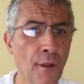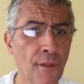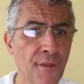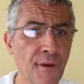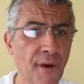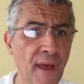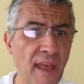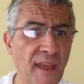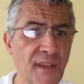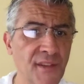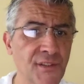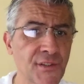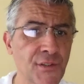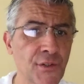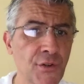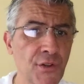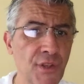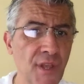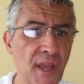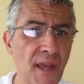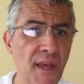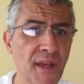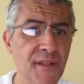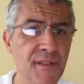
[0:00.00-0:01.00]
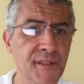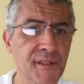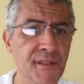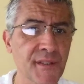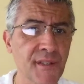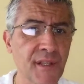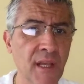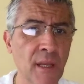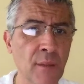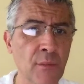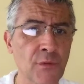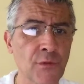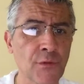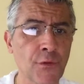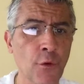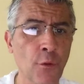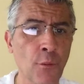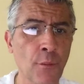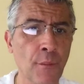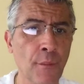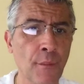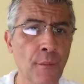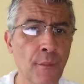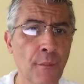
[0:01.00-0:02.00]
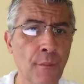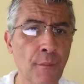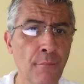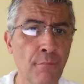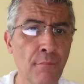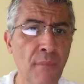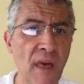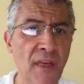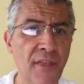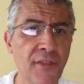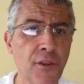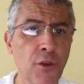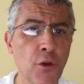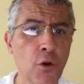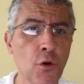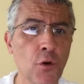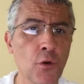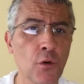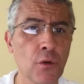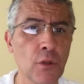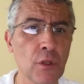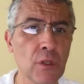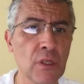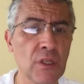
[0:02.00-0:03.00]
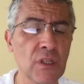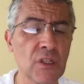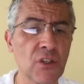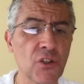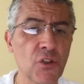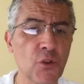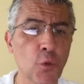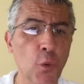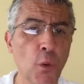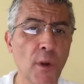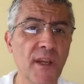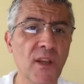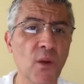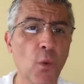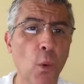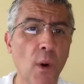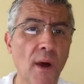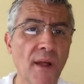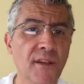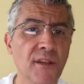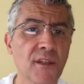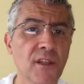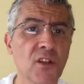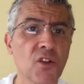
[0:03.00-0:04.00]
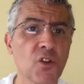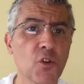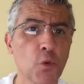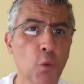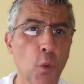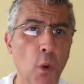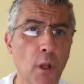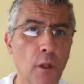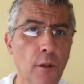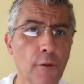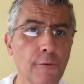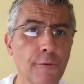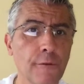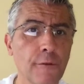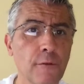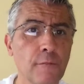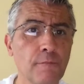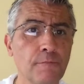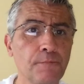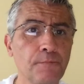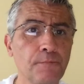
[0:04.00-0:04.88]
The answer yes comes from Matthew 21:12.